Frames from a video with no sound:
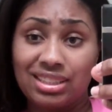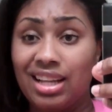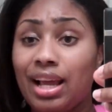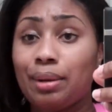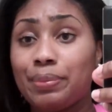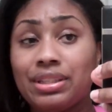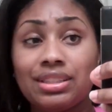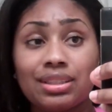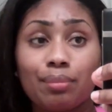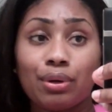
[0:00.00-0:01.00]
And I had a
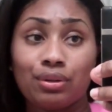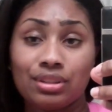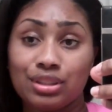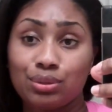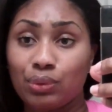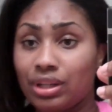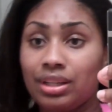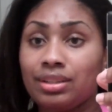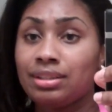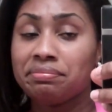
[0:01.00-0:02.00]
Pizza Boli's
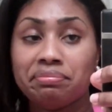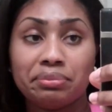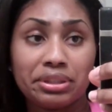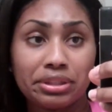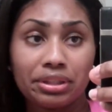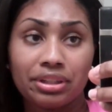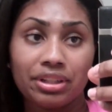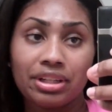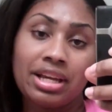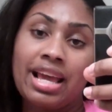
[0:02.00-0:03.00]
one, wasn't
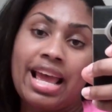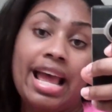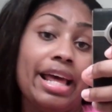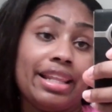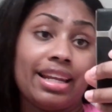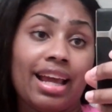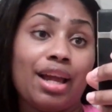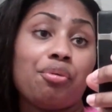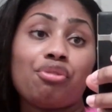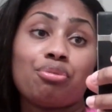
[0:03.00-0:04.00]
good. And then I
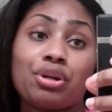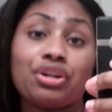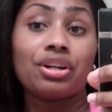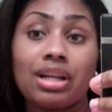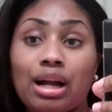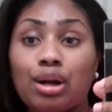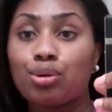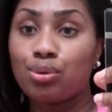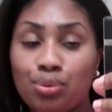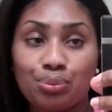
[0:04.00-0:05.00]
had one from a curry
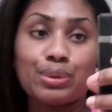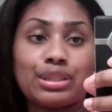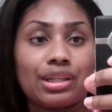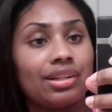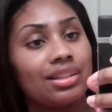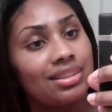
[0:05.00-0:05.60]
out, wasn't good.